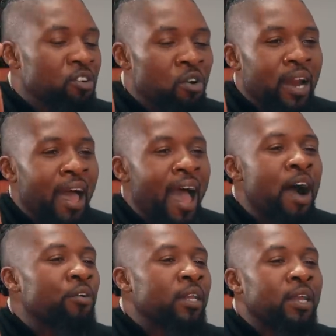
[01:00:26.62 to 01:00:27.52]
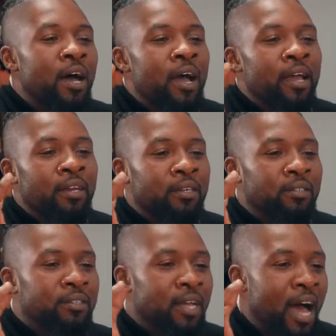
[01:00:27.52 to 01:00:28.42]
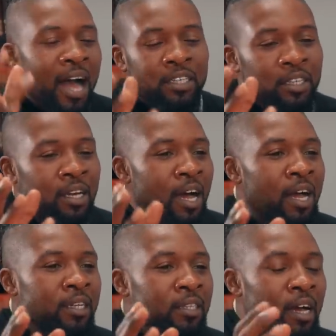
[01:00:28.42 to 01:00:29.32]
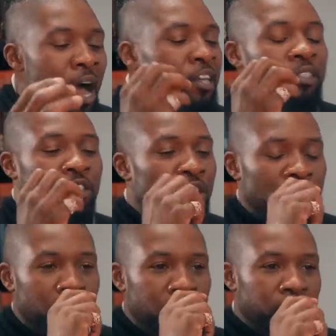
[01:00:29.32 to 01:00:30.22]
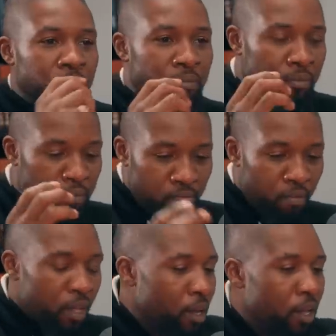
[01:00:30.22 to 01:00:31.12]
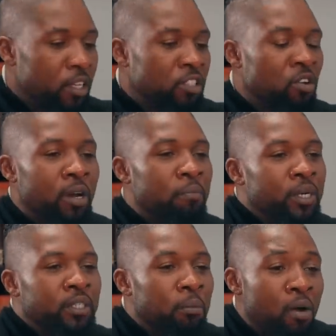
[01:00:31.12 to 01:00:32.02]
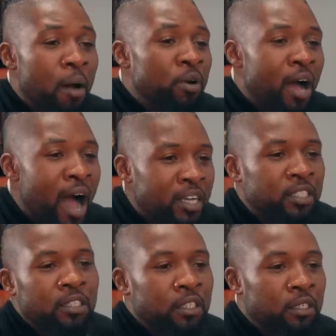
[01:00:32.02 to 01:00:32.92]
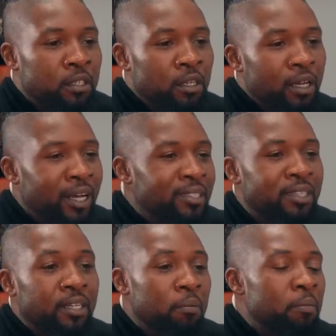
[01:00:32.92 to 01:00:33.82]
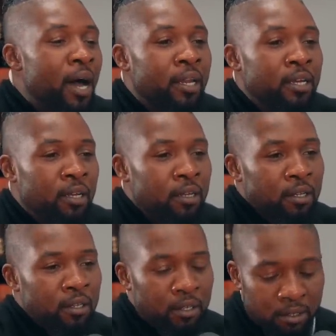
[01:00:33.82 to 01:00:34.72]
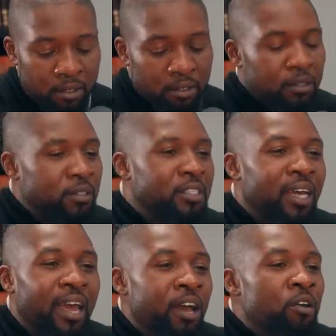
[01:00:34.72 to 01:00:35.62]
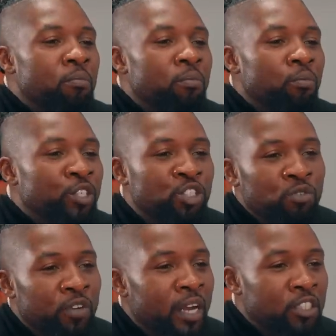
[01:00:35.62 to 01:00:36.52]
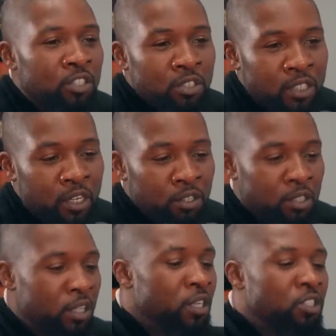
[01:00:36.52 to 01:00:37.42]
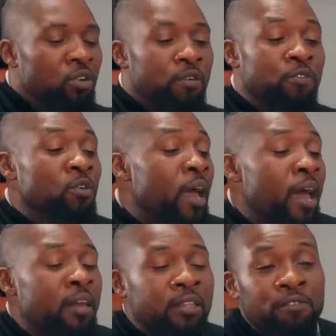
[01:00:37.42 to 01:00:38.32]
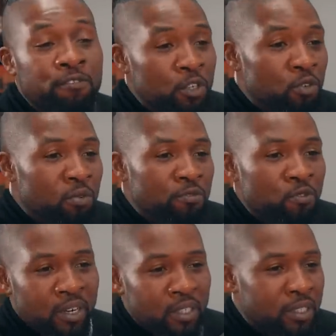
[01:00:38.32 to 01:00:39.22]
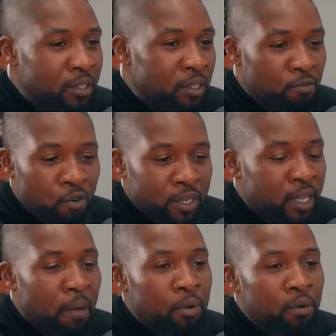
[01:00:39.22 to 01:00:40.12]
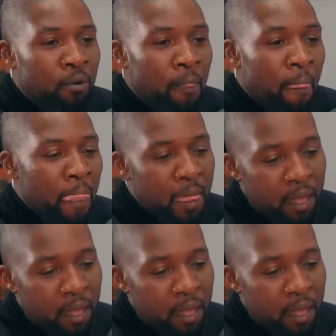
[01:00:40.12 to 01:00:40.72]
going to alkaline oxygenize, ox, excuse me, is going to put the proper oxygen into the body to help rejuvenate your cells. So if you had the flu, for exa- for example, mm-hmm.